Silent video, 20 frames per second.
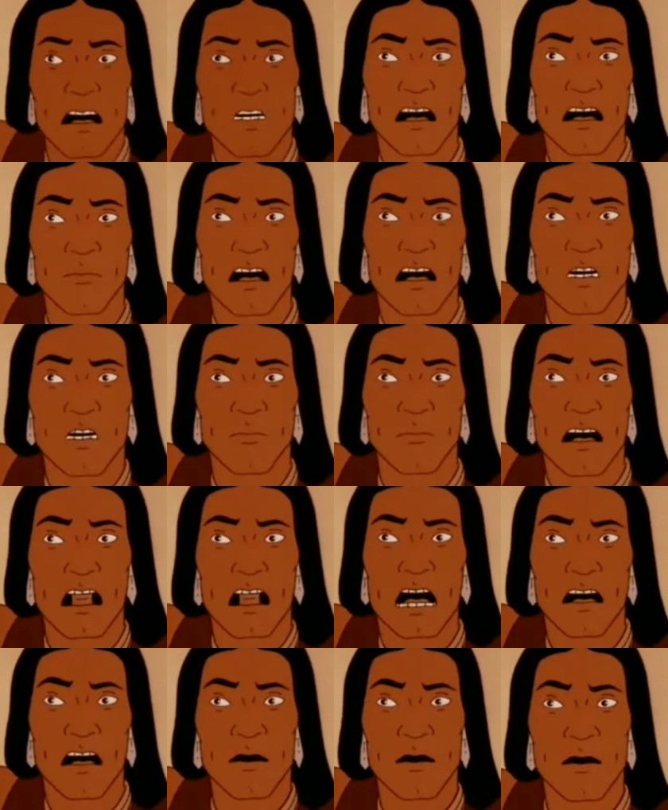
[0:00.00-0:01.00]
Is it
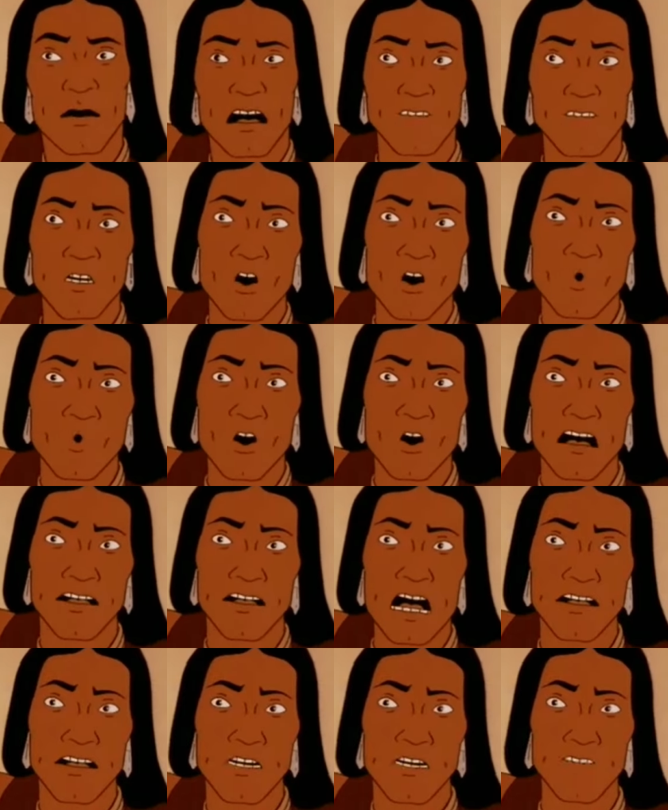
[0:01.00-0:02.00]
possible that after
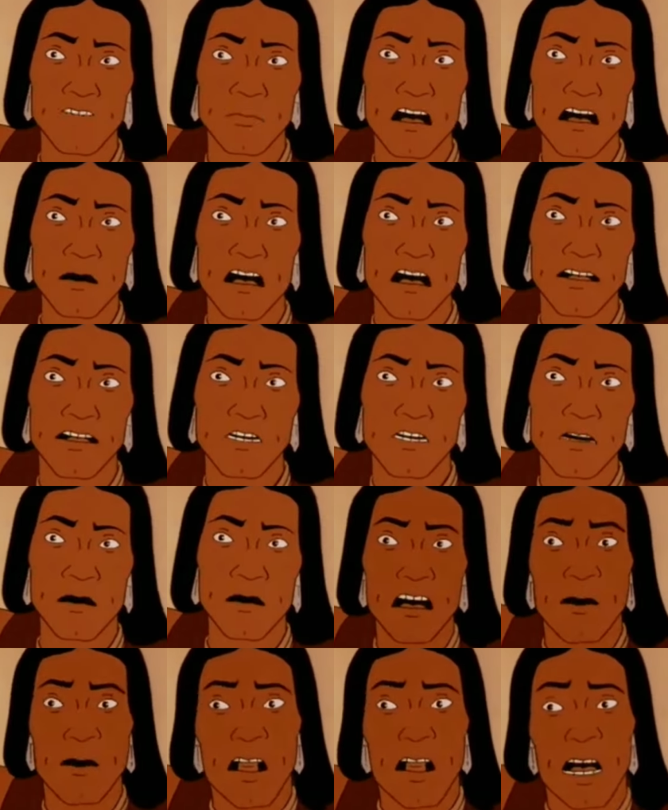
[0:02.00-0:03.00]
20 years of marriage,
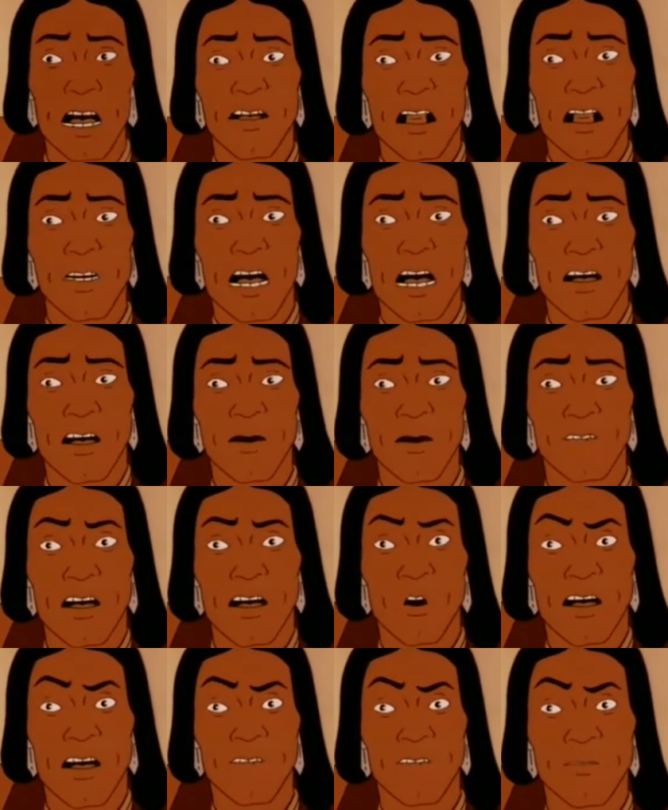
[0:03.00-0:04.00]
you're a little tired of your